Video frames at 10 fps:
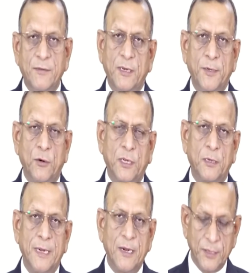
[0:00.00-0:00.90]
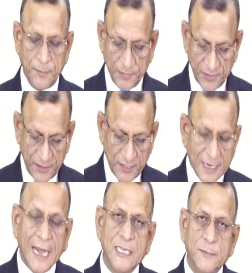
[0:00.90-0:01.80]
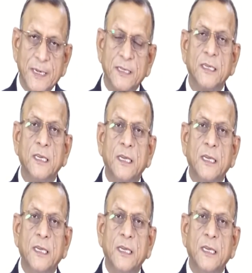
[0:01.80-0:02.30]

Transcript: we'll be talking about this aspect